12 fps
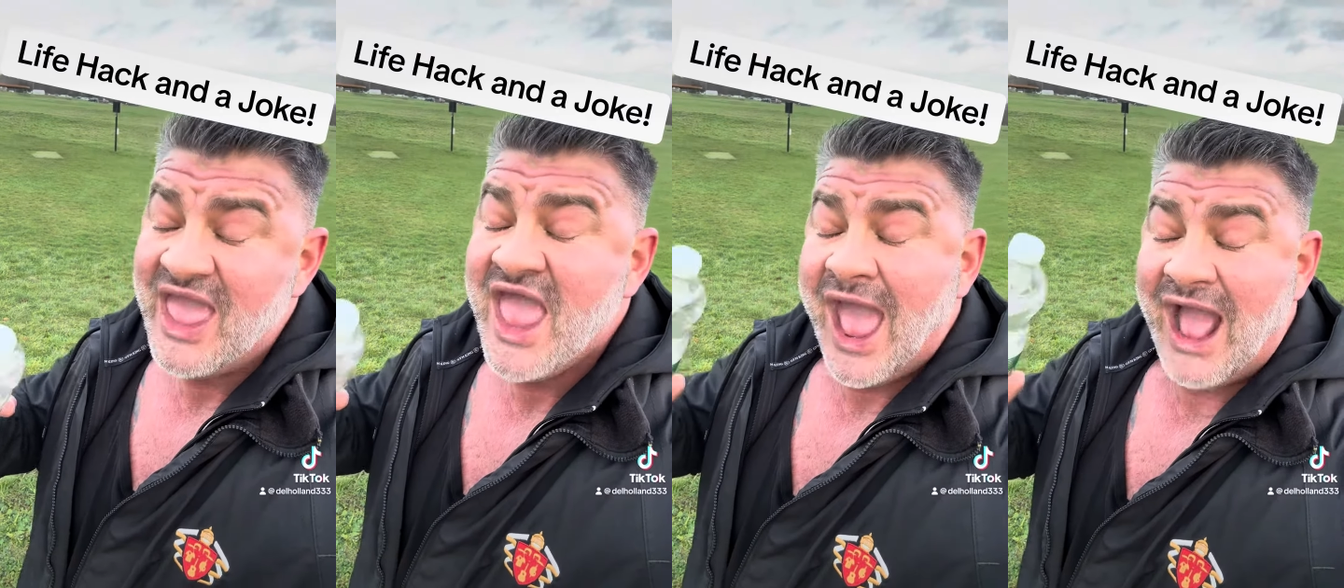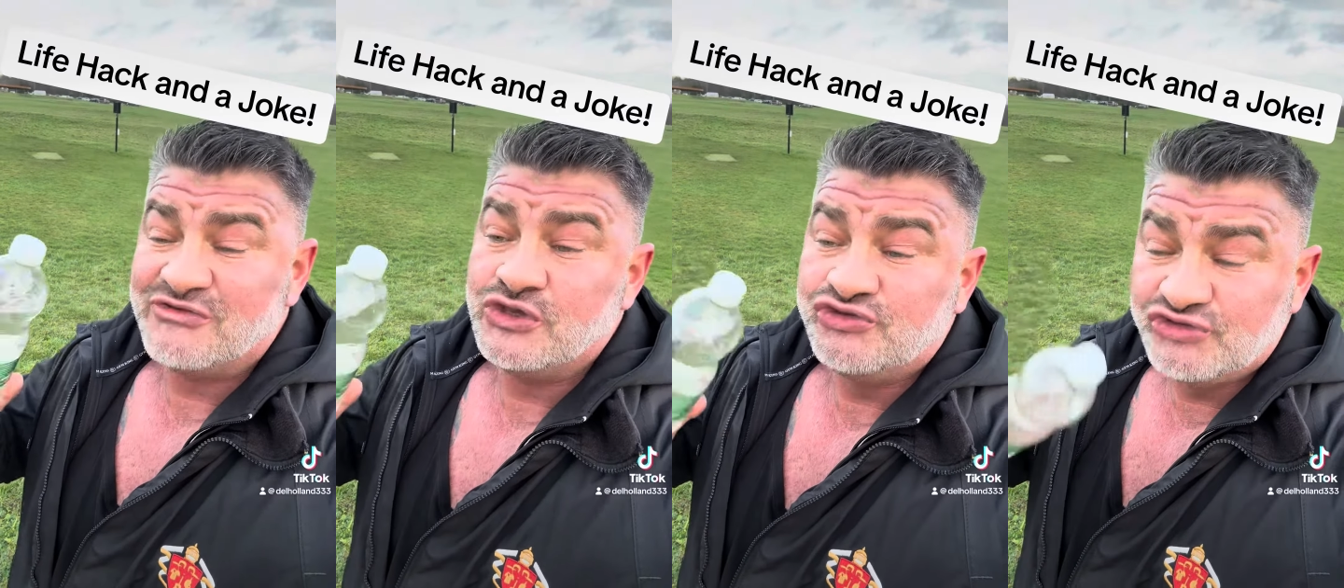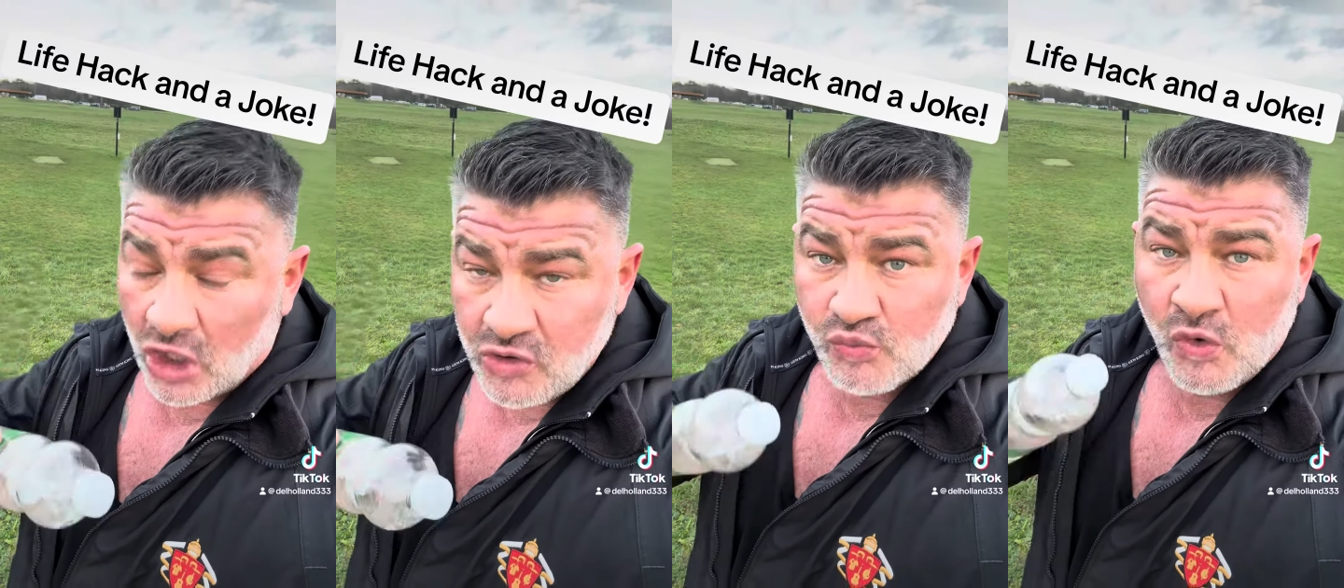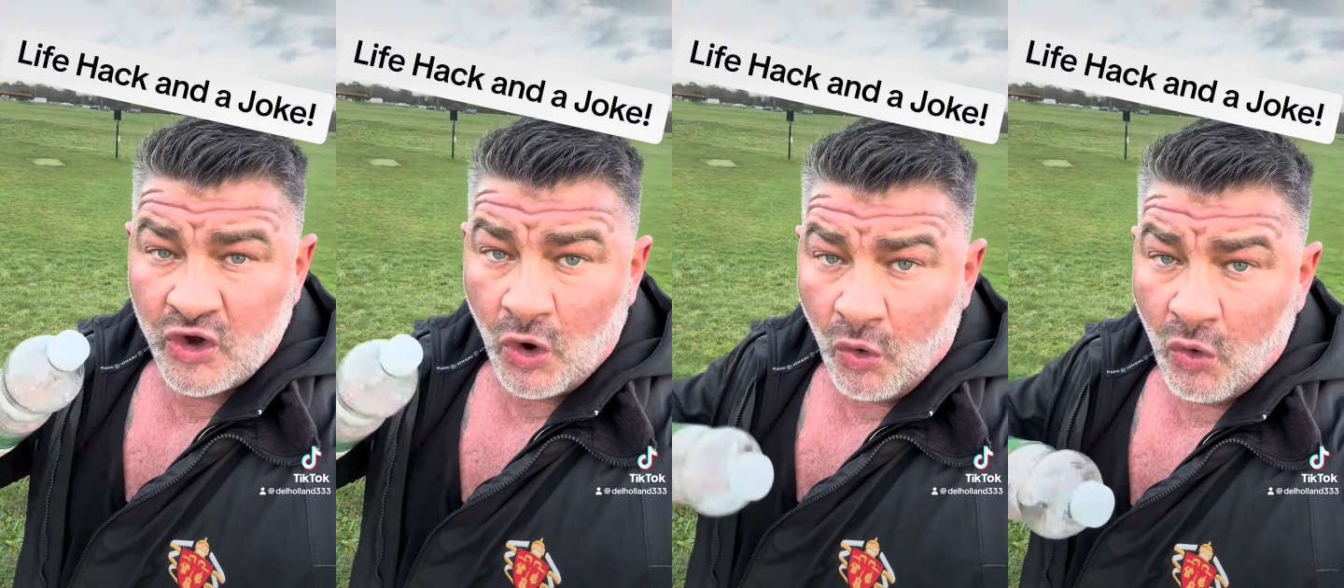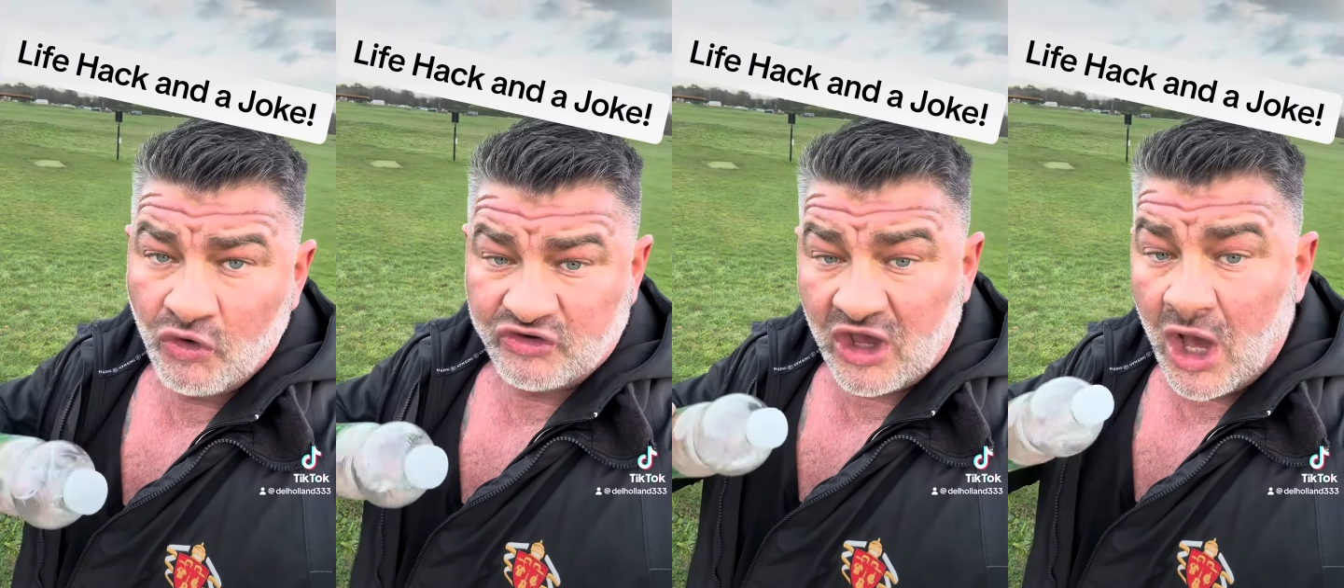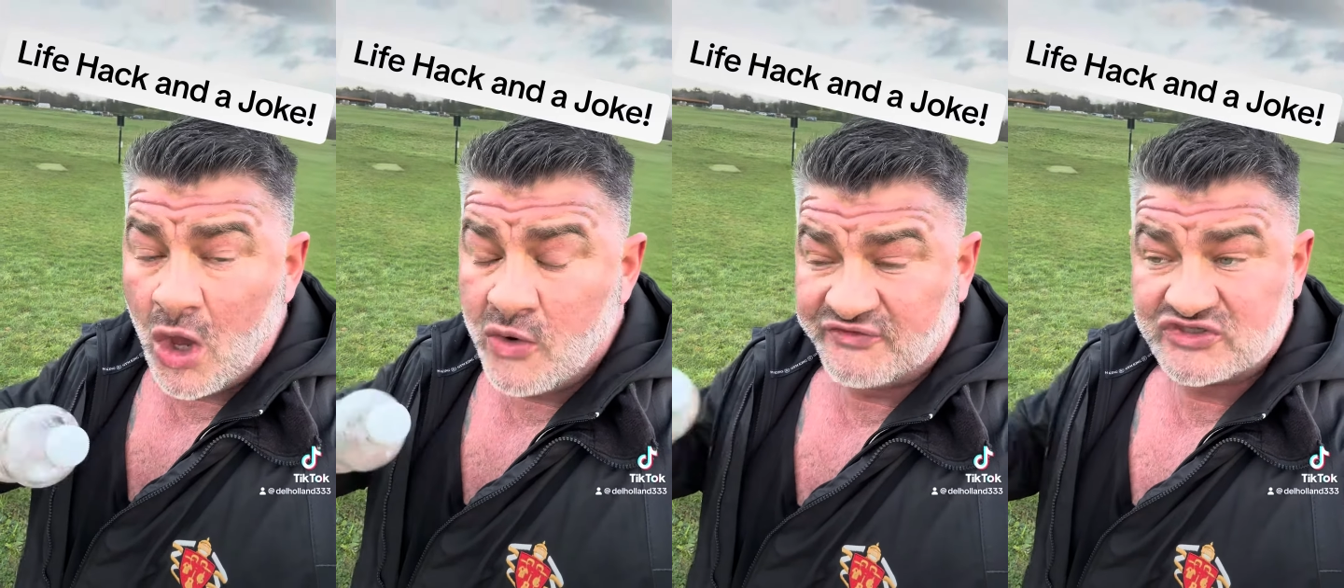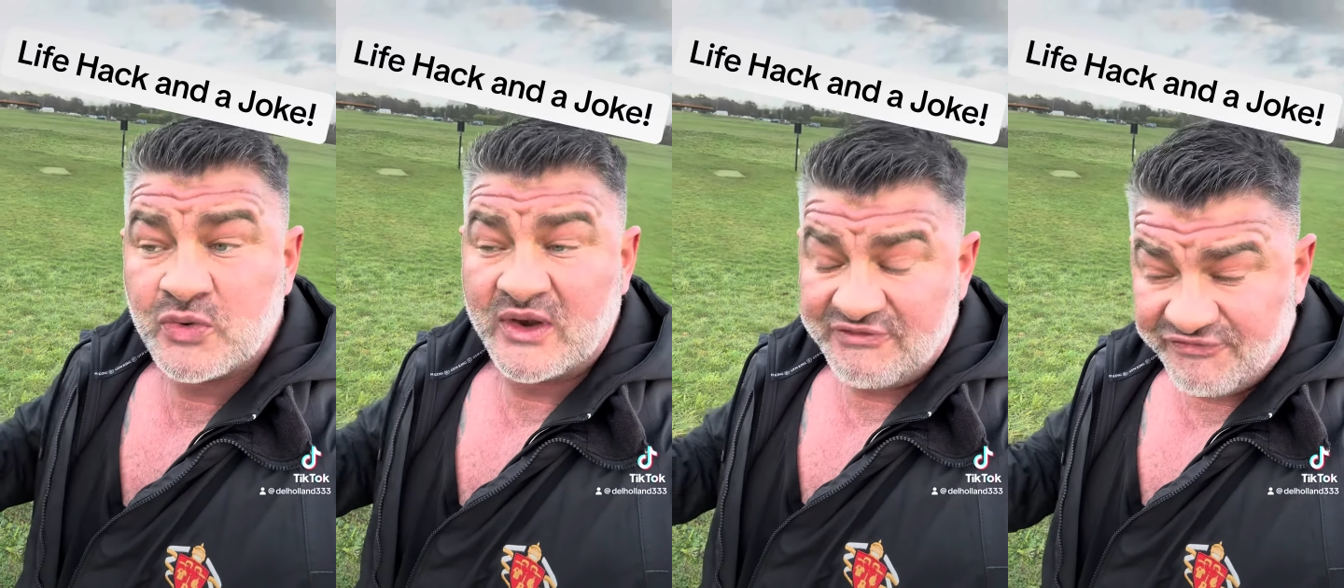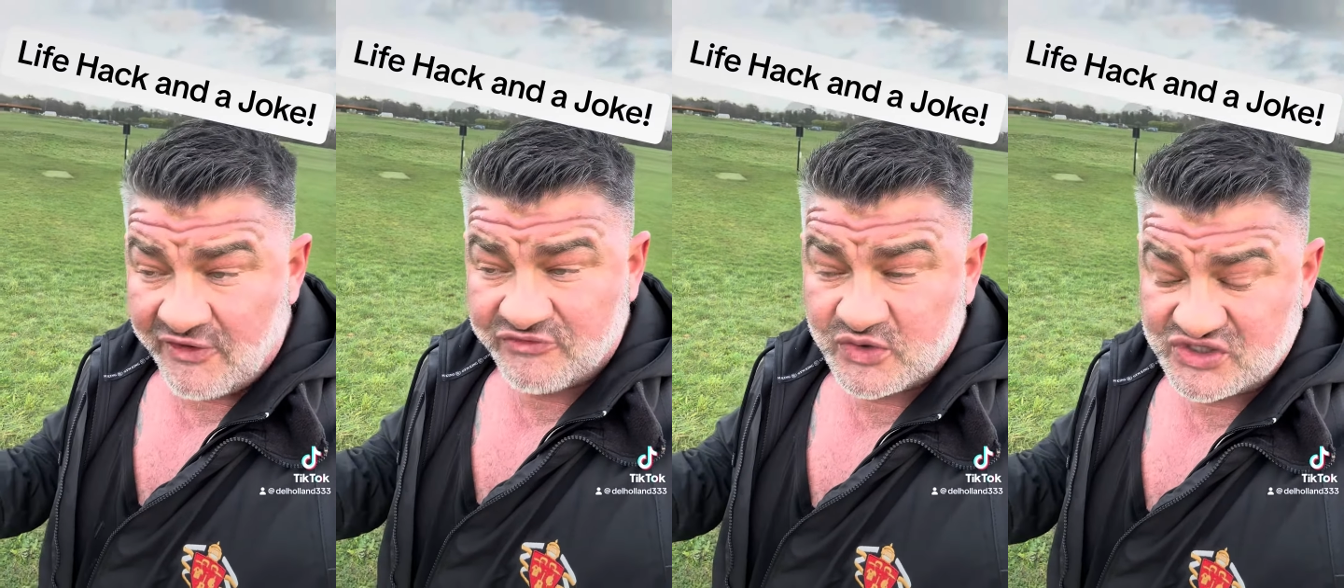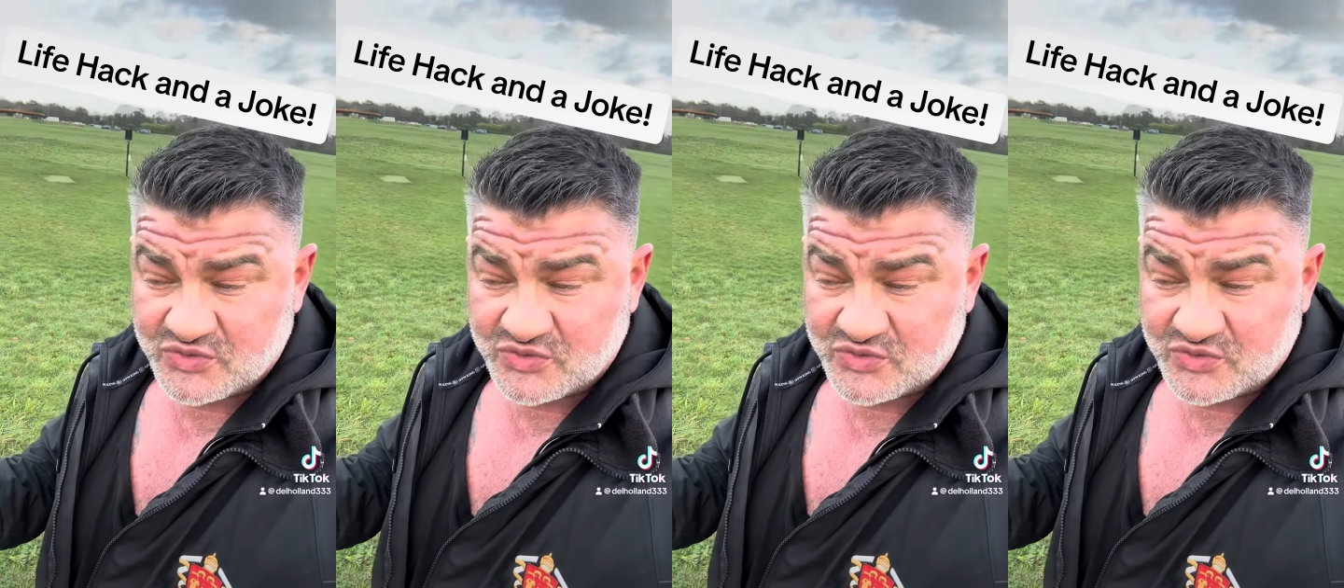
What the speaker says: and you don't want to order over 25 quid's